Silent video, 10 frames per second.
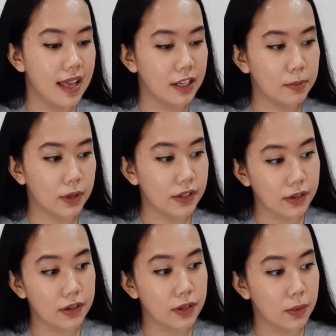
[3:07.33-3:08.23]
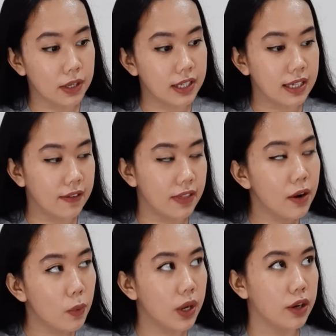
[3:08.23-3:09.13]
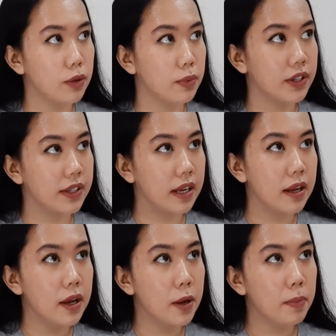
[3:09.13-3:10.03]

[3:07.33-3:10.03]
and this person also wants to give their 100%,